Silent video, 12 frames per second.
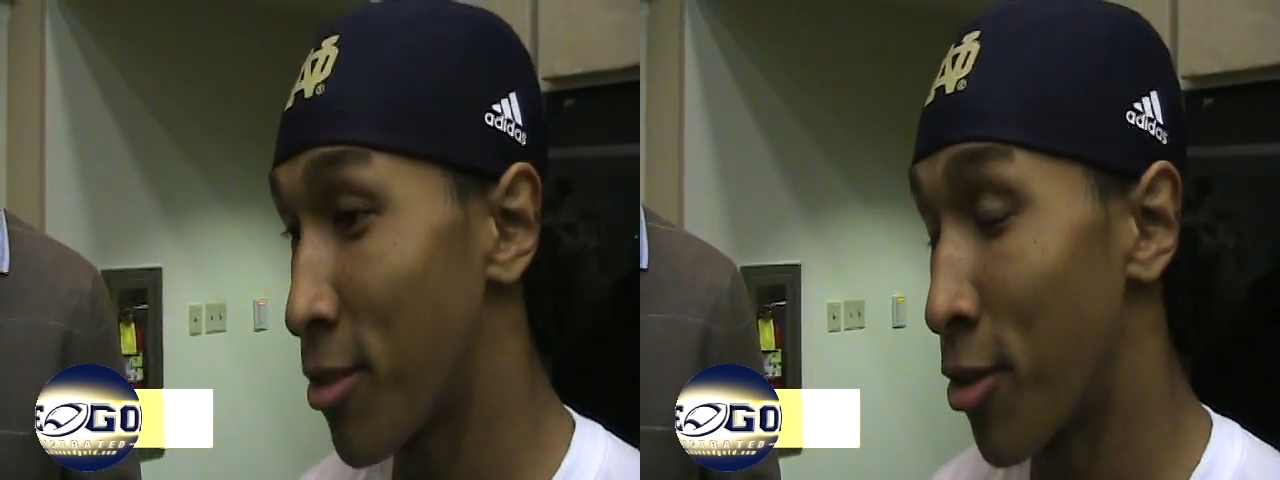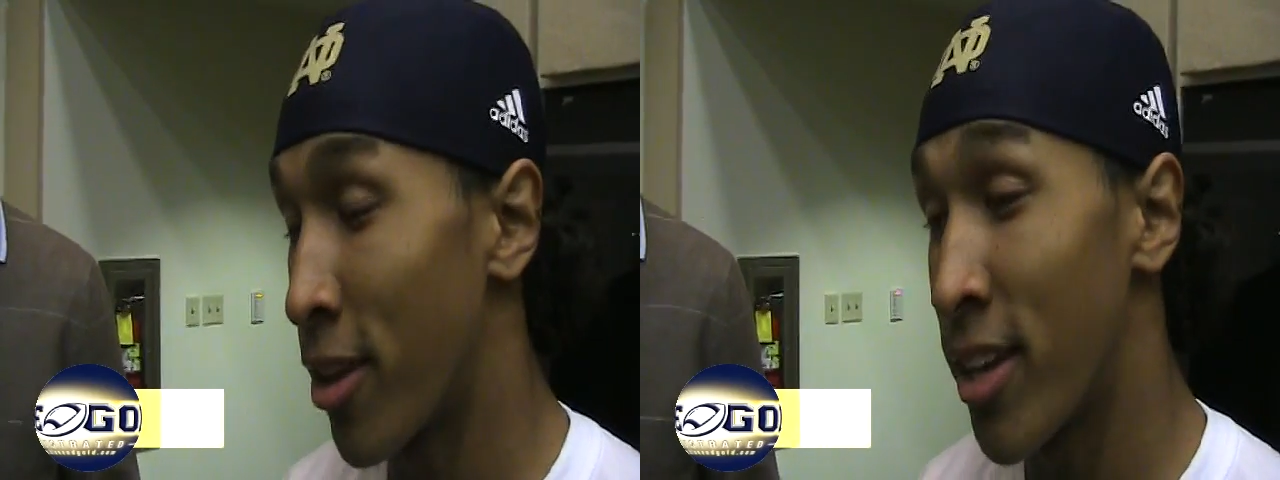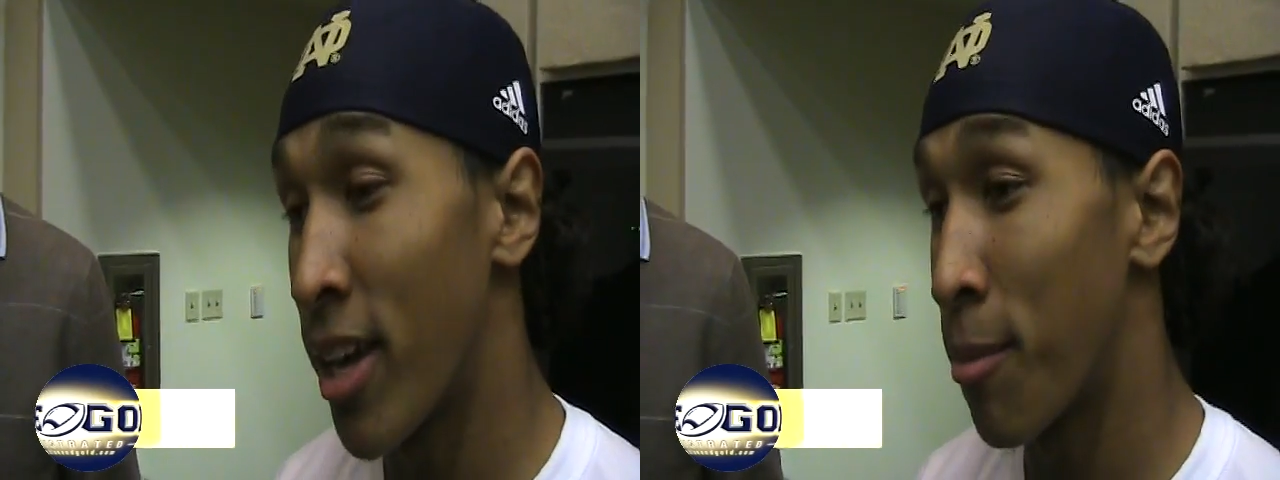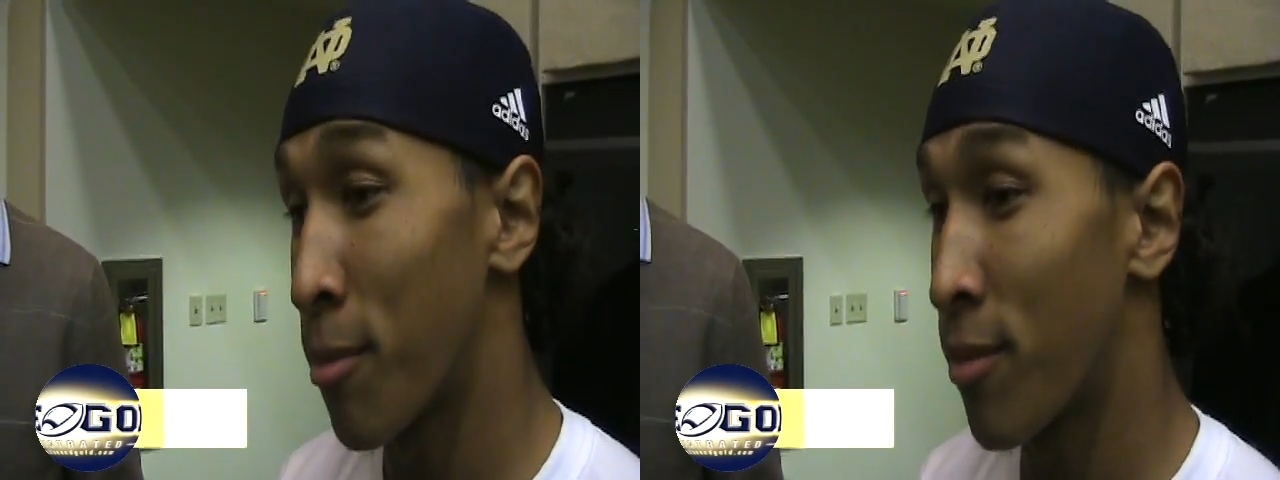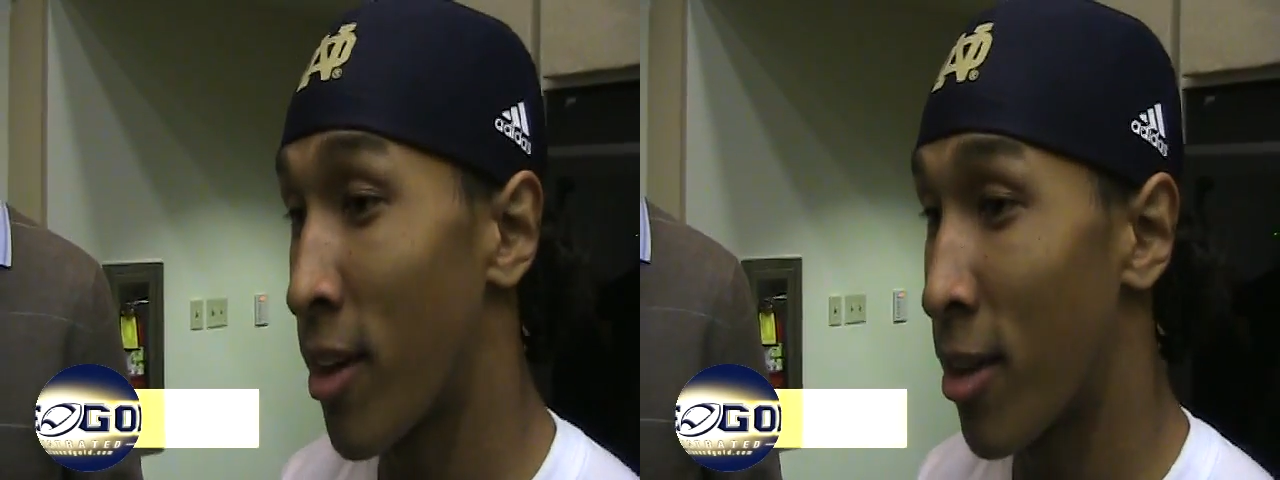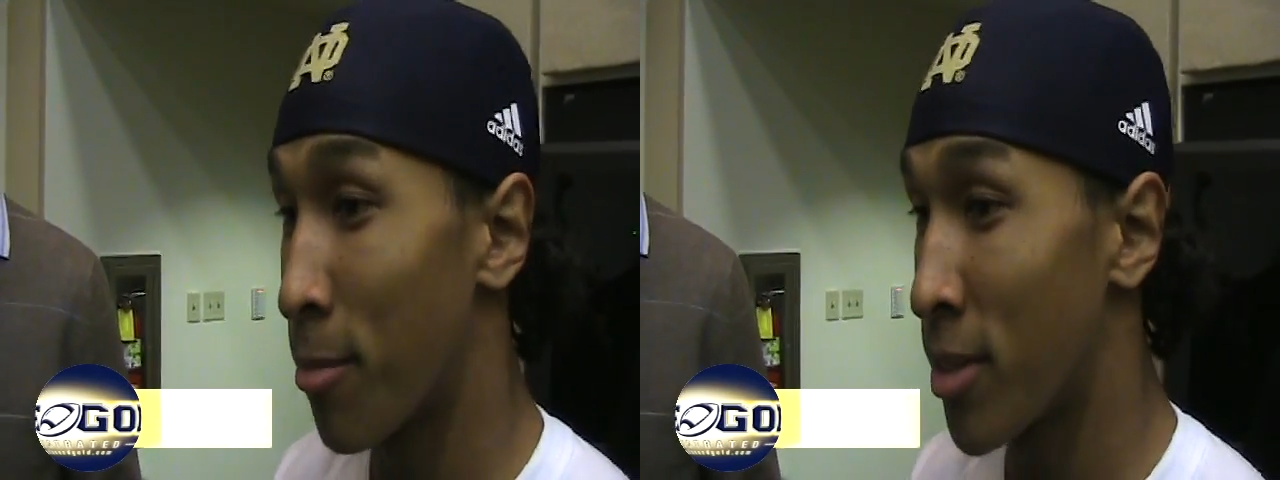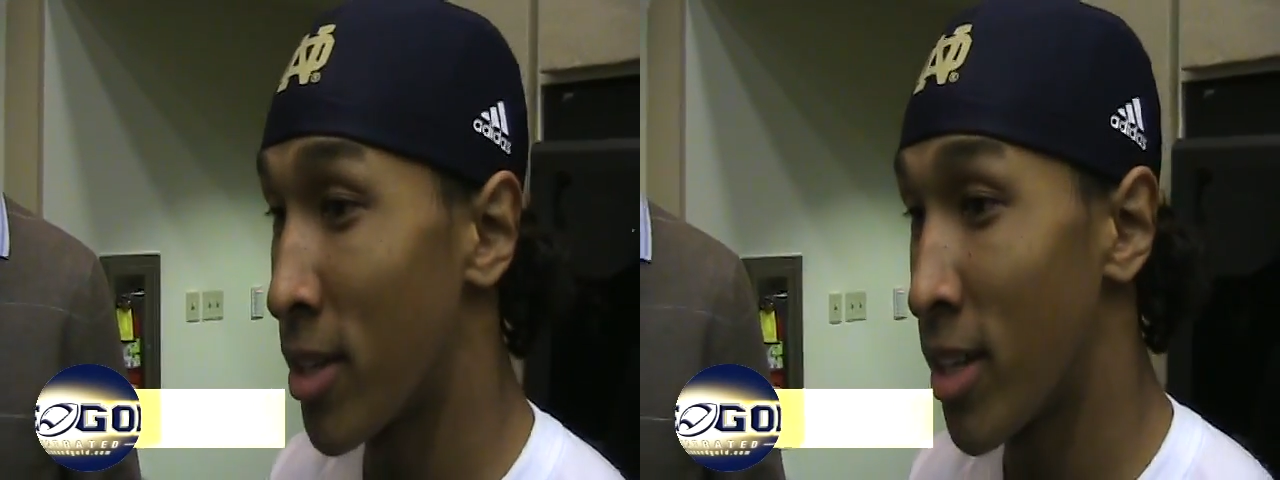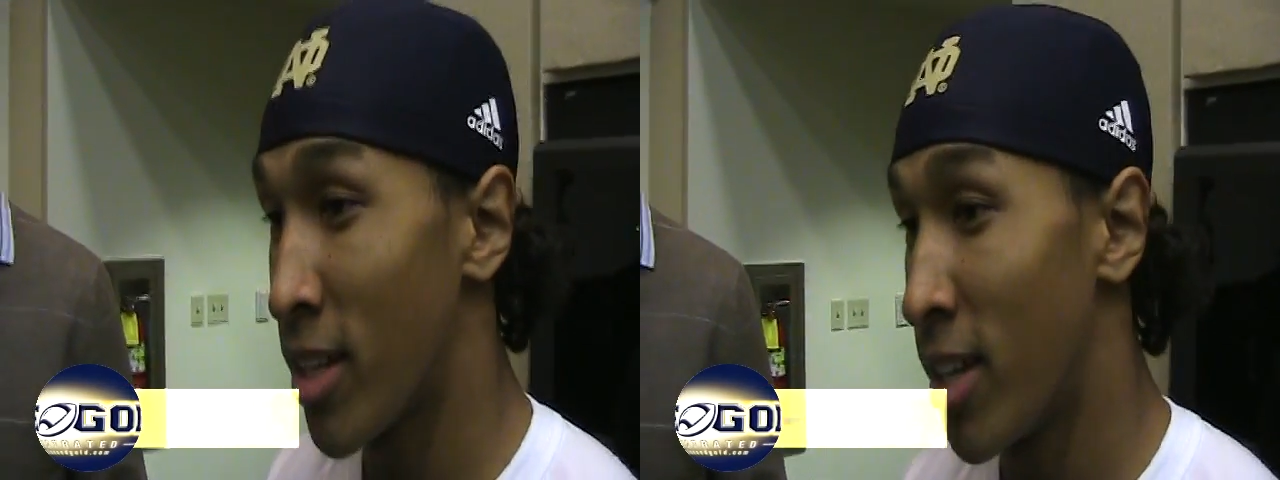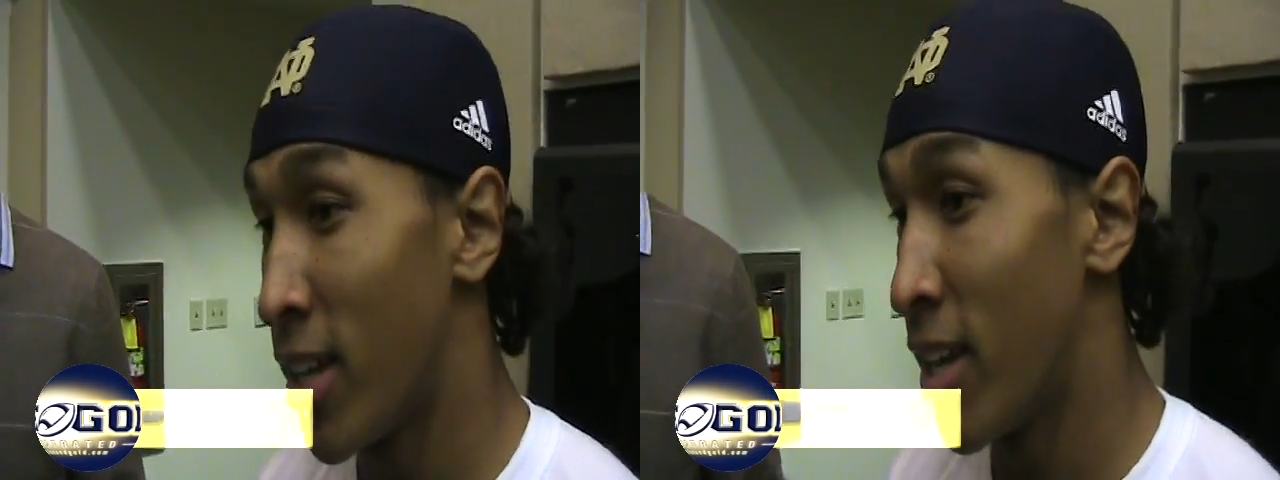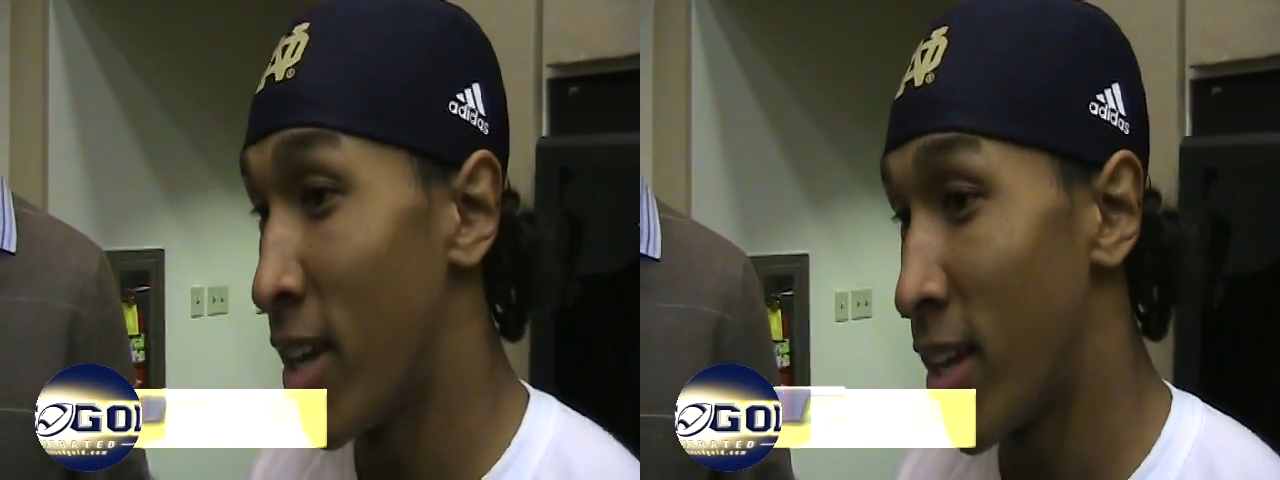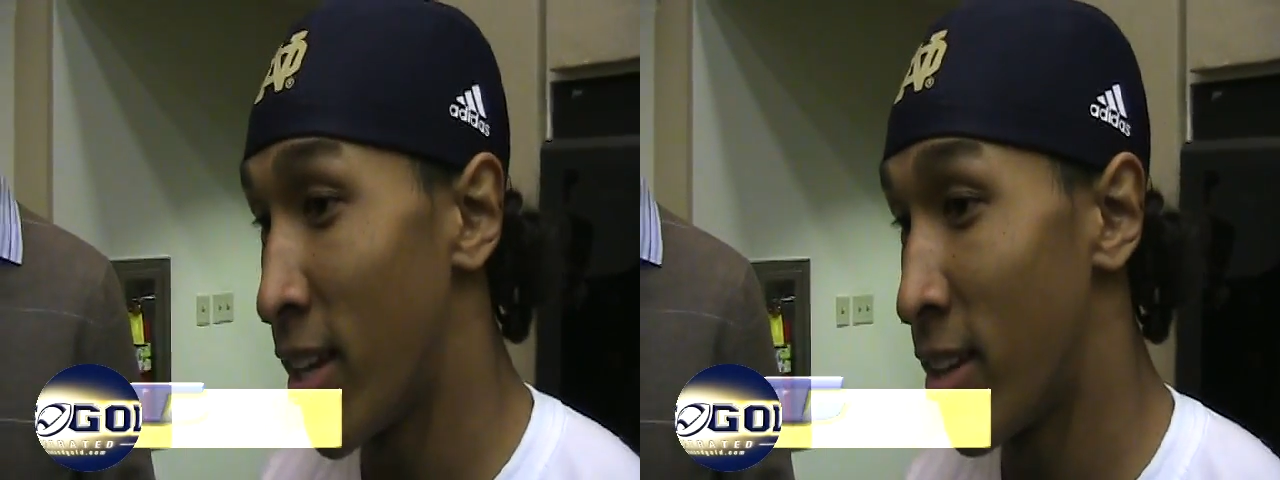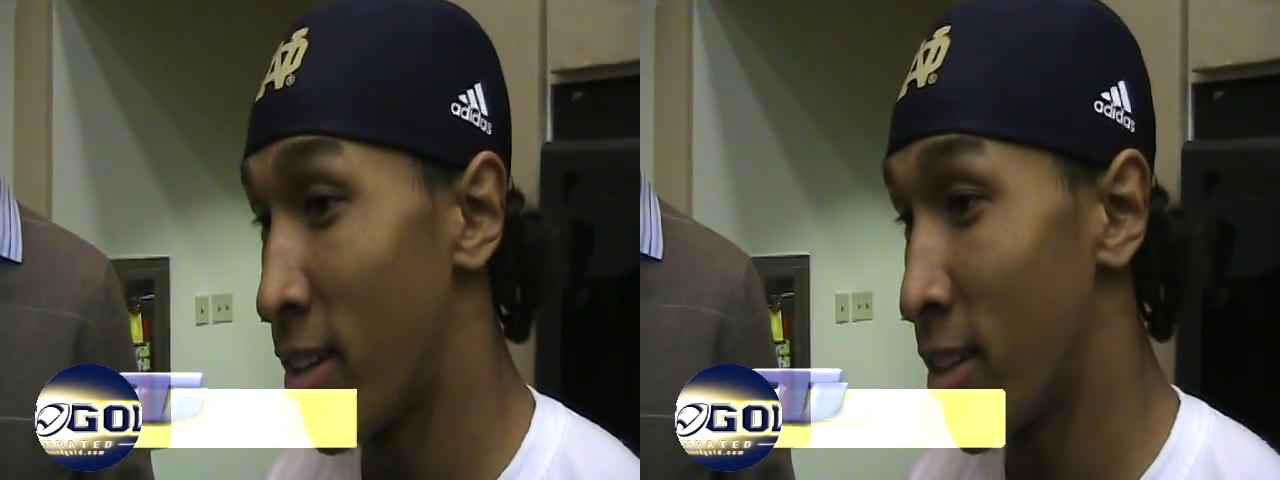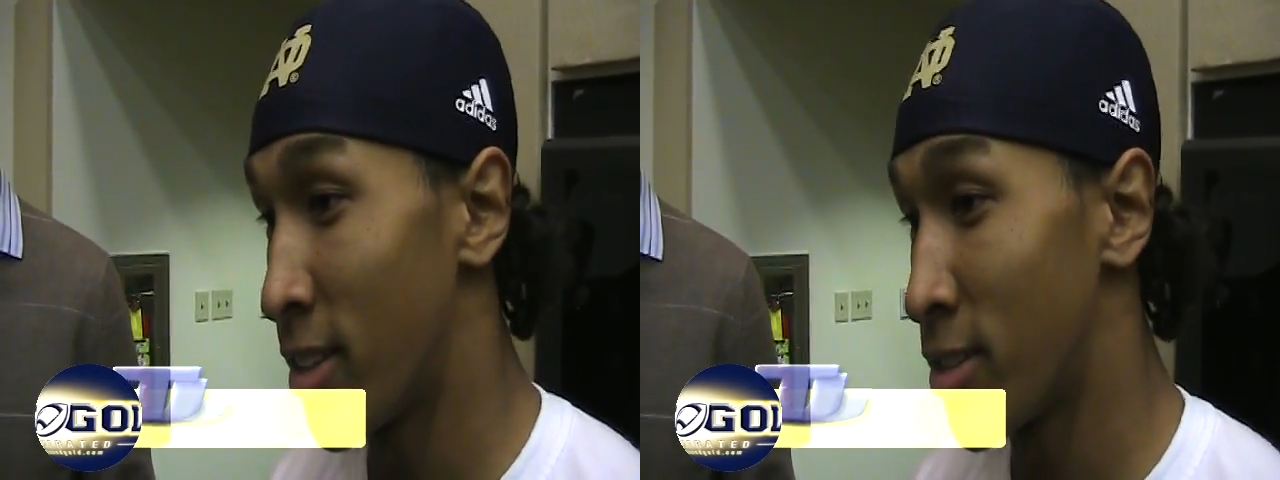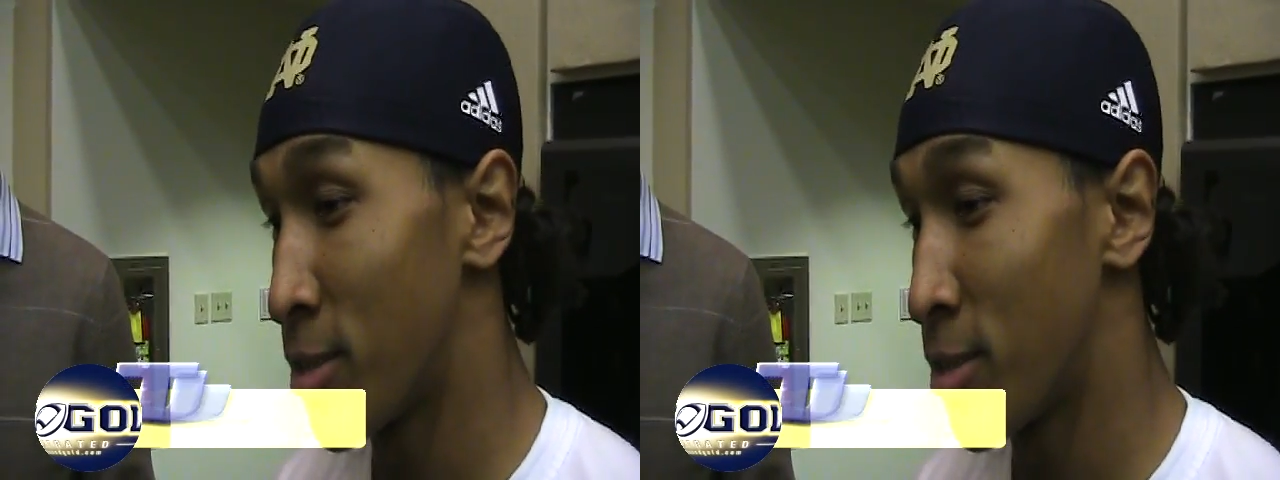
great game environment, and uh,